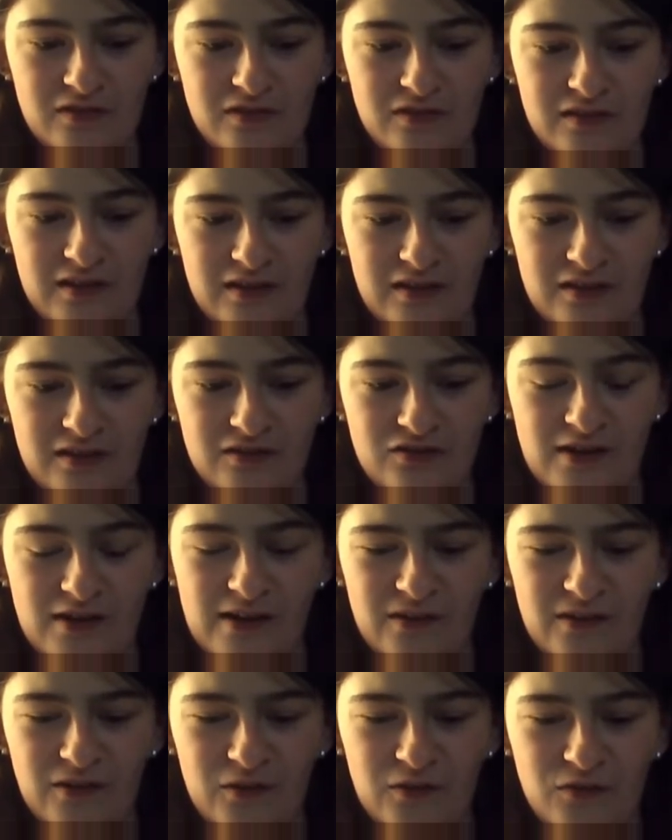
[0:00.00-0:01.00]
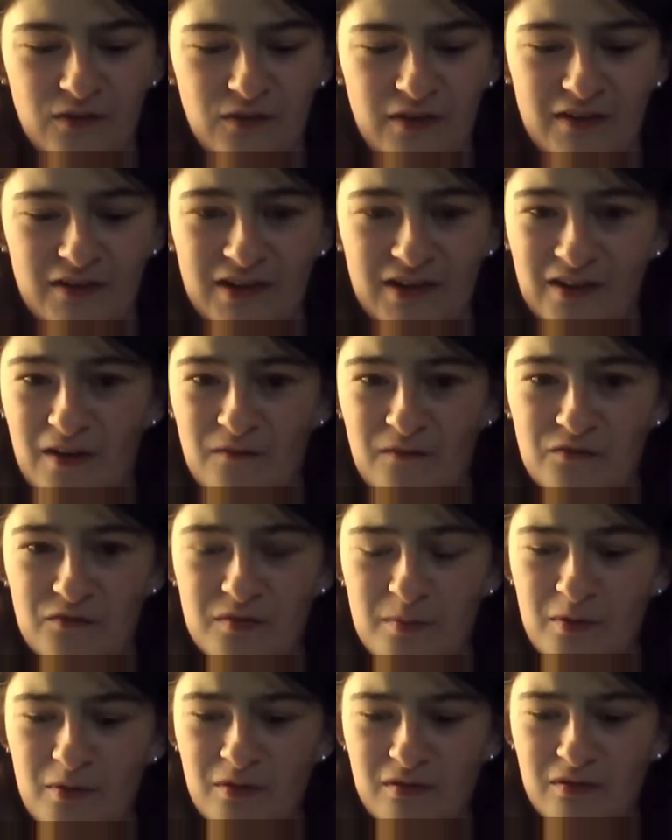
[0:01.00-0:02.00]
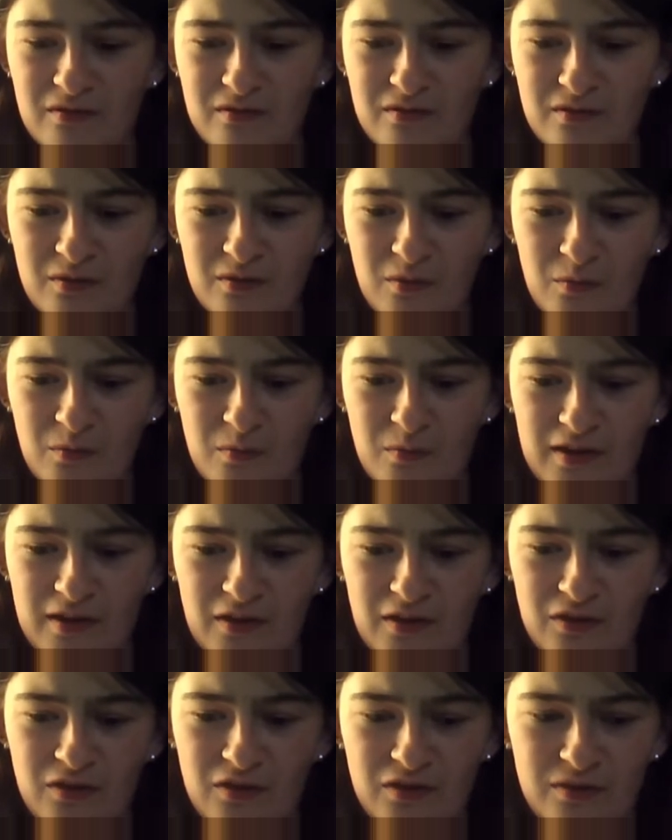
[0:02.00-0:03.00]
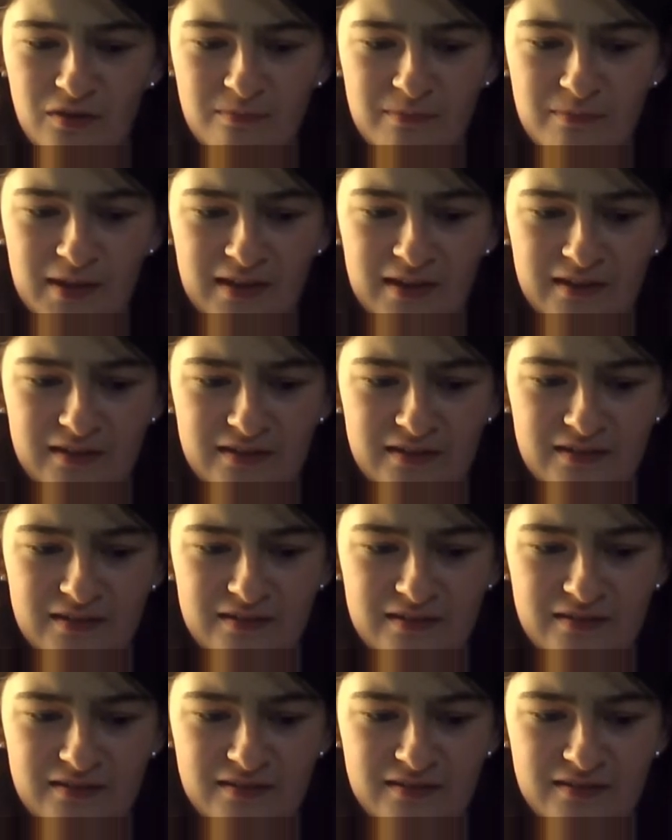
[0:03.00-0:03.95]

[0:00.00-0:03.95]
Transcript: the child looks very uncomfortable with being